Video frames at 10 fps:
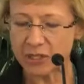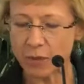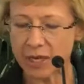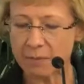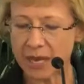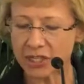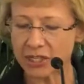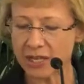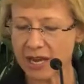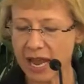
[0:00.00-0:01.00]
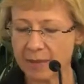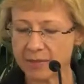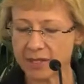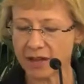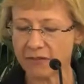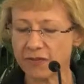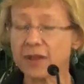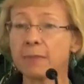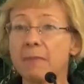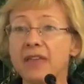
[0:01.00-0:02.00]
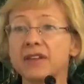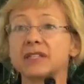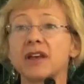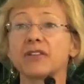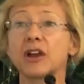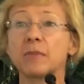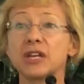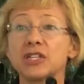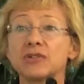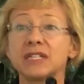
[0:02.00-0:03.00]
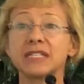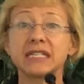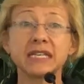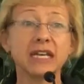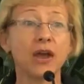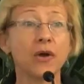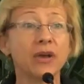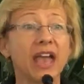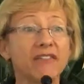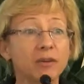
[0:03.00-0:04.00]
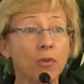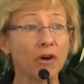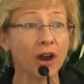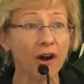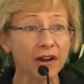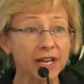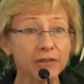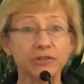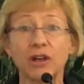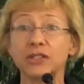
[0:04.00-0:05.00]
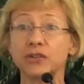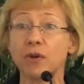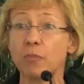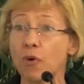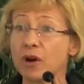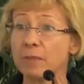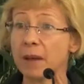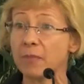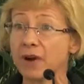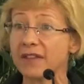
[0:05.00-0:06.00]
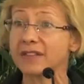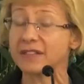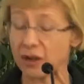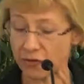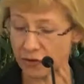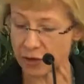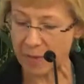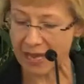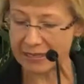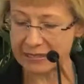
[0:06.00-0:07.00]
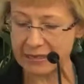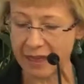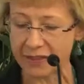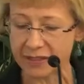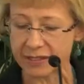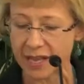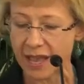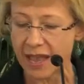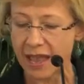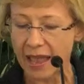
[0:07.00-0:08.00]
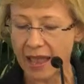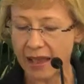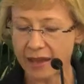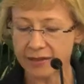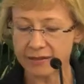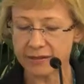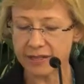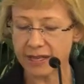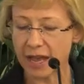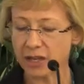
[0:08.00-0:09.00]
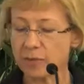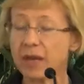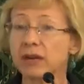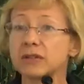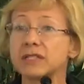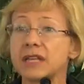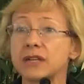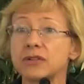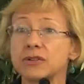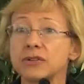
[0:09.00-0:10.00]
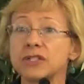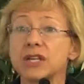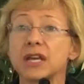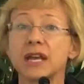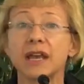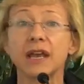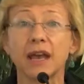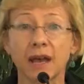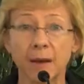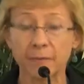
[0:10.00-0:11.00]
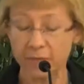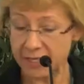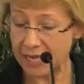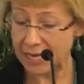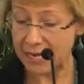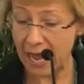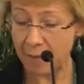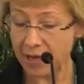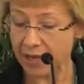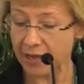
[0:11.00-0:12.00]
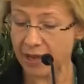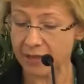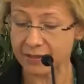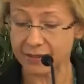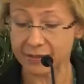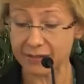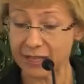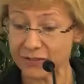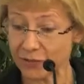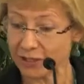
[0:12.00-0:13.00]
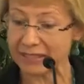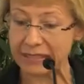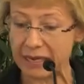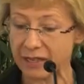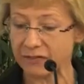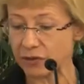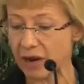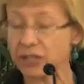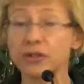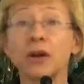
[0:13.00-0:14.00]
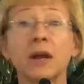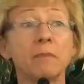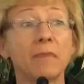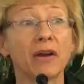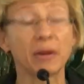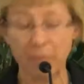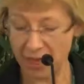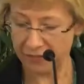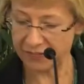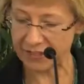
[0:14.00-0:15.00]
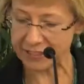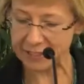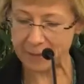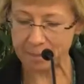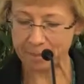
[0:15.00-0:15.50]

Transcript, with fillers: want to mention the names of the Methodist Healthcare Ministries CEO, Kevin Moriarty, who's also a board member at the Center for Humanities and Ethics, and the Ecumenical Center's um, dynamic and successful executive director, Mary Beth Fisk.